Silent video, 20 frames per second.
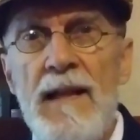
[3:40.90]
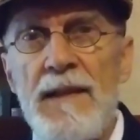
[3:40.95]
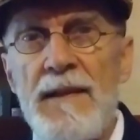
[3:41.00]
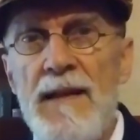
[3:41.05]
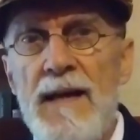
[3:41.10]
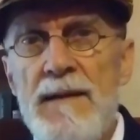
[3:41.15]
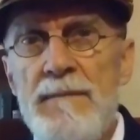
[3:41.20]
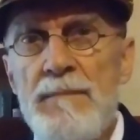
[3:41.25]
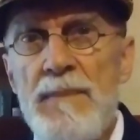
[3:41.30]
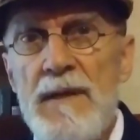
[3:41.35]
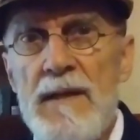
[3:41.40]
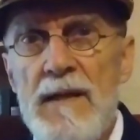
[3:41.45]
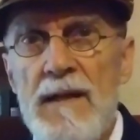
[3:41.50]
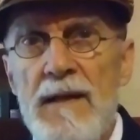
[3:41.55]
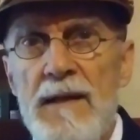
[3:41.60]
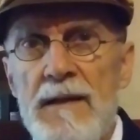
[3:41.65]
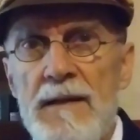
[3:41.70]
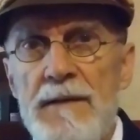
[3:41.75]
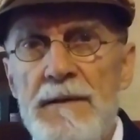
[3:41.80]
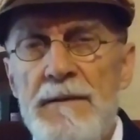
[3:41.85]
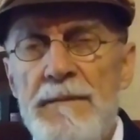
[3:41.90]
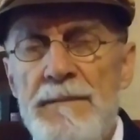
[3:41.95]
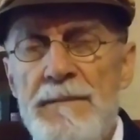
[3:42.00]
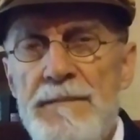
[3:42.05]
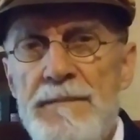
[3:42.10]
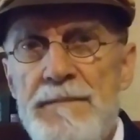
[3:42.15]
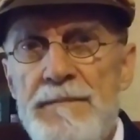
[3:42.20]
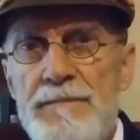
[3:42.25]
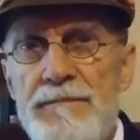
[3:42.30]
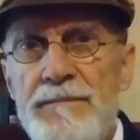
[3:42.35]
That began
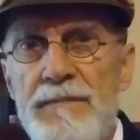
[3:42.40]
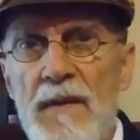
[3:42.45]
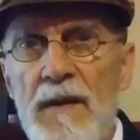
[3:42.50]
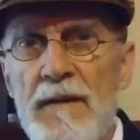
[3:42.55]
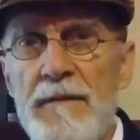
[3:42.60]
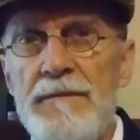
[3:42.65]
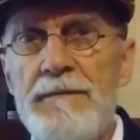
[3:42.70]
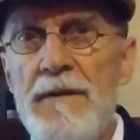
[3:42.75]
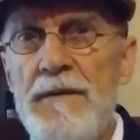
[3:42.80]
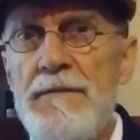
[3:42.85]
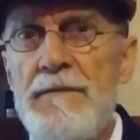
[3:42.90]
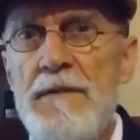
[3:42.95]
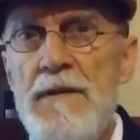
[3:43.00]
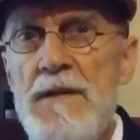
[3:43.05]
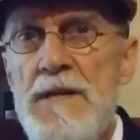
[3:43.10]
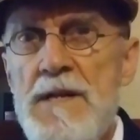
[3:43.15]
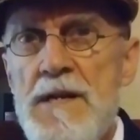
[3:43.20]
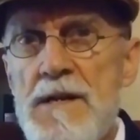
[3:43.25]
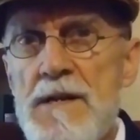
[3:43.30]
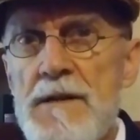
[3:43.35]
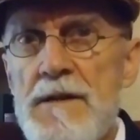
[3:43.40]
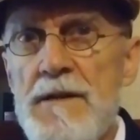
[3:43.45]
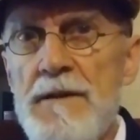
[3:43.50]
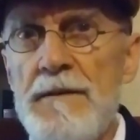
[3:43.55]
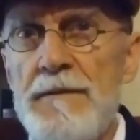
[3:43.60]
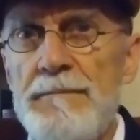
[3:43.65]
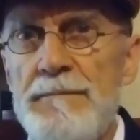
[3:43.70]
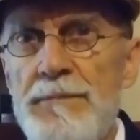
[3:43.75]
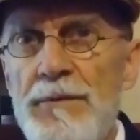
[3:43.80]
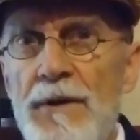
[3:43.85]
a 50-year
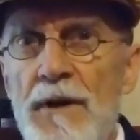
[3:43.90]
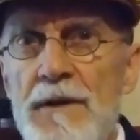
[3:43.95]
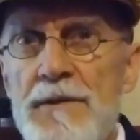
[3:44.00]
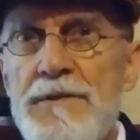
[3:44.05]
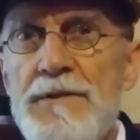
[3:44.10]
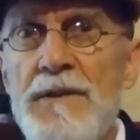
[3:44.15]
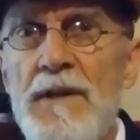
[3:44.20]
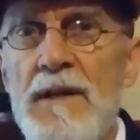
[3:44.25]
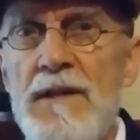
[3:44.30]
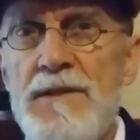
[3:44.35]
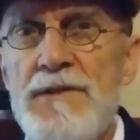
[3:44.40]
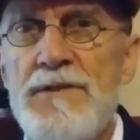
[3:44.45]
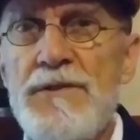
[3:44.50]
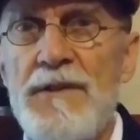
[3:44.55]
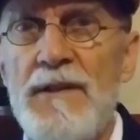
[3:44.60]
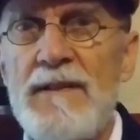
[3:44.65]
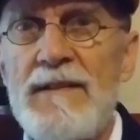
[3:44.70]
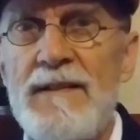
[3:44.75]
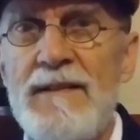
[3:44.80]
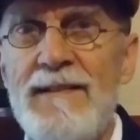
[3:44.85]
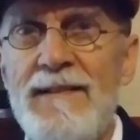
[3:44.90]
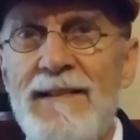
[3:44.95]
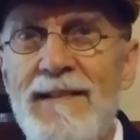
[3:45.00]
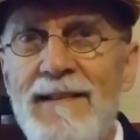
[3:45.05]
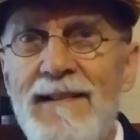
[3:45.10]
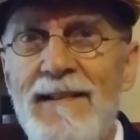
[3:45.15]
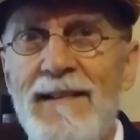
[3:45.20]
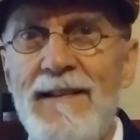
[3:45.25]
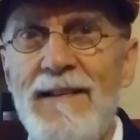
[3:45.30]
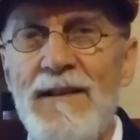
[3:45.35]
process
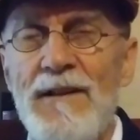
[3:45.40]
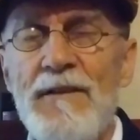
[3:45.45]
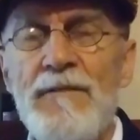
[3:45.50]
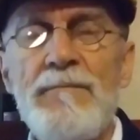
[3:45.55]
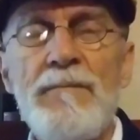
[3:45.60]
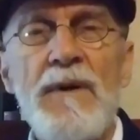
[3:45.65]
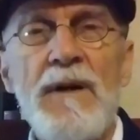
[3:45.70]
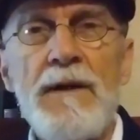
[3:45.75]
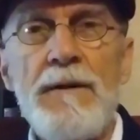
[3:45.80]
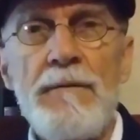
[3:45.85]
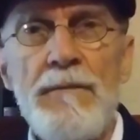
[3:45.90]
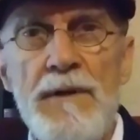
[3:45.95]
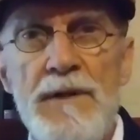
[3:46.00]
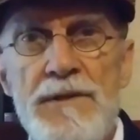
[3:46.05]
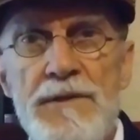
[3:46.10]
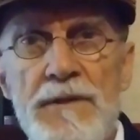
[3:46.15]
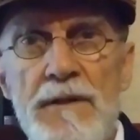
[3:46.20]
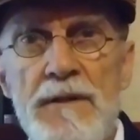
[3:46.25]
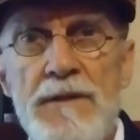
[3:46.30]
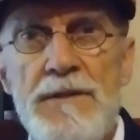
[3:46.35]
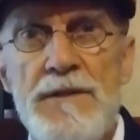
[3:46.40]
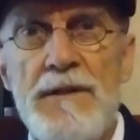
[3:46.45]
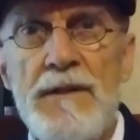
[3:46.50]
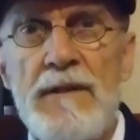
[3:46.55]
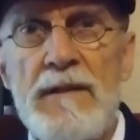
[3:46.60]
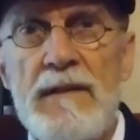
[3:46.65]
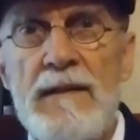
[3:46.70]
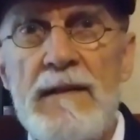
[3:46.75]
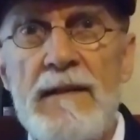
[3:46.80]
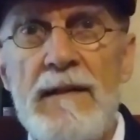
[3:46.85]
of my research
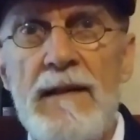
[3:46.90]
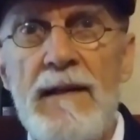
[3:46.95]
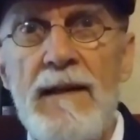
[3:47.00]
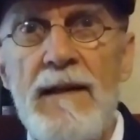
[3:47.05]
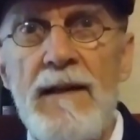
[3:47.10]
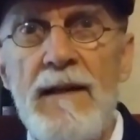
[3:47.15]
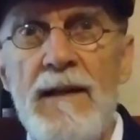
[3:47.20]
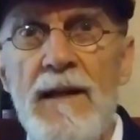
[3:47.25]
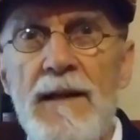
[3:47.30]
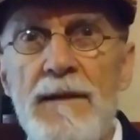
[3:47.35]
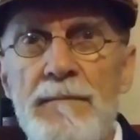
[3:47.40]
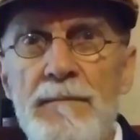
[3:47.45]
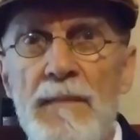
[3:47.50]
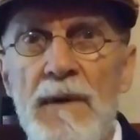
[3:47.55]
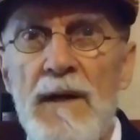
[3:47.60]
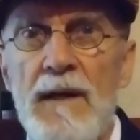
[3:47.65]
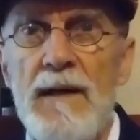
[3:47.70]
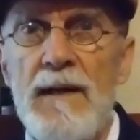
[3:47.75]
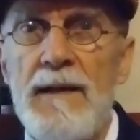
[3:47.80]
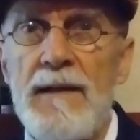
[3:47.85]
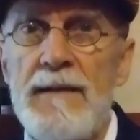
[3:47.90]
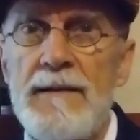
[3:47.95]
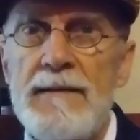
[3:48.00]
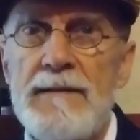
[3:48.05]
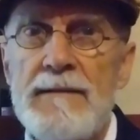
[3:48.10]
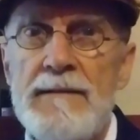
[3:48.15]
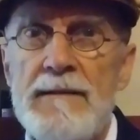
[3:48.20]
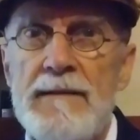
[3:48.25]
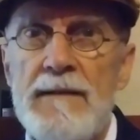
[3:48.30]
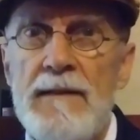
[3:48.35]
and my
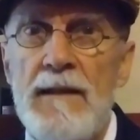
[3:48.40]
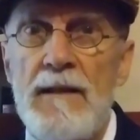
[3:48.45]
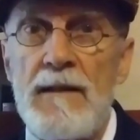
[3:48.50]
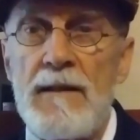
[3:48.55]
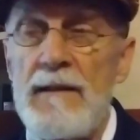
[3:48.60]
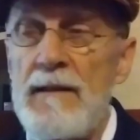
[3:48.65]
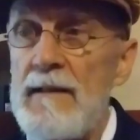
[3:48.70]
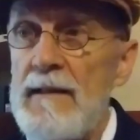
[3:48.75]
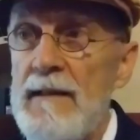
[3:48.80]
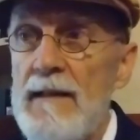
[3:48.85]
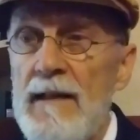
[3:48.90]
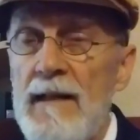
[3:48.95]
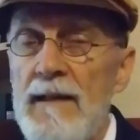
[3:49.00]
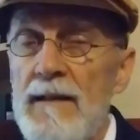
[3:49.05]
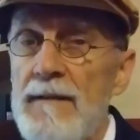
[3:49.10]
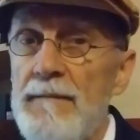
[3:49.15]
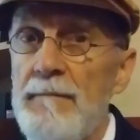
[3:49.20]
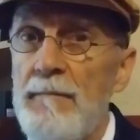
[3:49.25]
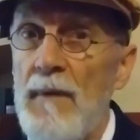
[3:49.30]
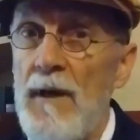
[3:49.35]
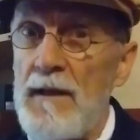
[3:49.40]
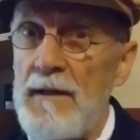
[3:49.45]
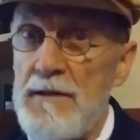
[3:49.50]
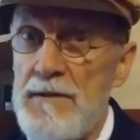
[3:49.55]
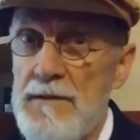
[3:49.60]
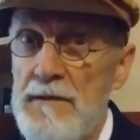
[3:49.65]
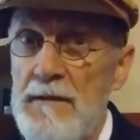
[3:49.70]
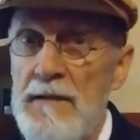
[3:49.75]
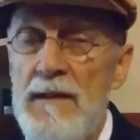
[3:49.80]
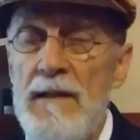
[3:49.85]

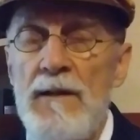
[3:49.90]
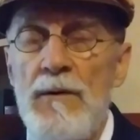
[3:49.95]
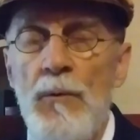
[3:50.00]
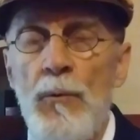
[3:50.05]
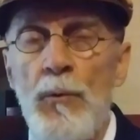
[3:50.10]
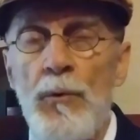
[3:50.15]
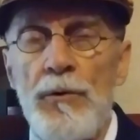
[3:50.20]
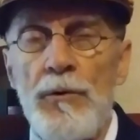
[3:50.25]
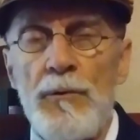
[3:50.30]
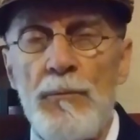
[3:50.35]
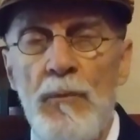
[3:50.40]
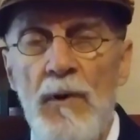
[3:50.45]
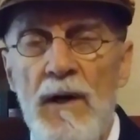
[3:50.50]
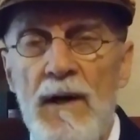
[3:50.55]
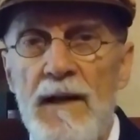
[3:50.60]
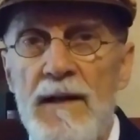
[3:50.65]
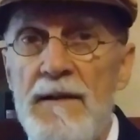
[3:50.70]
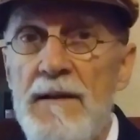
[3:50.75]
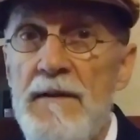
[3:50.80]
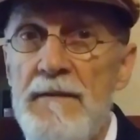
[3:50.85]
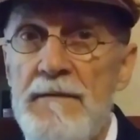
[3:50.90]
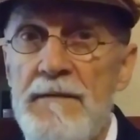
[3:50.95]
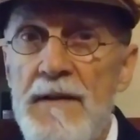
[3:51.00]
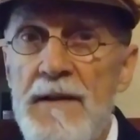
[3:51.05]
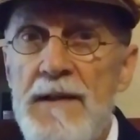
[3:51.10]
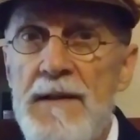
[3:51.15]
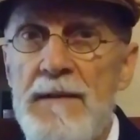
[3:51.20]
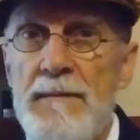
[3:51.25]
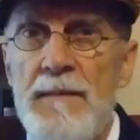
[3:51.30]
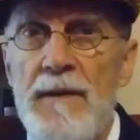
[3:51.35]
modestly worldwide
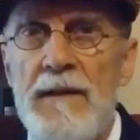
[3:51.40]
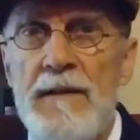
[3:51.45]
fame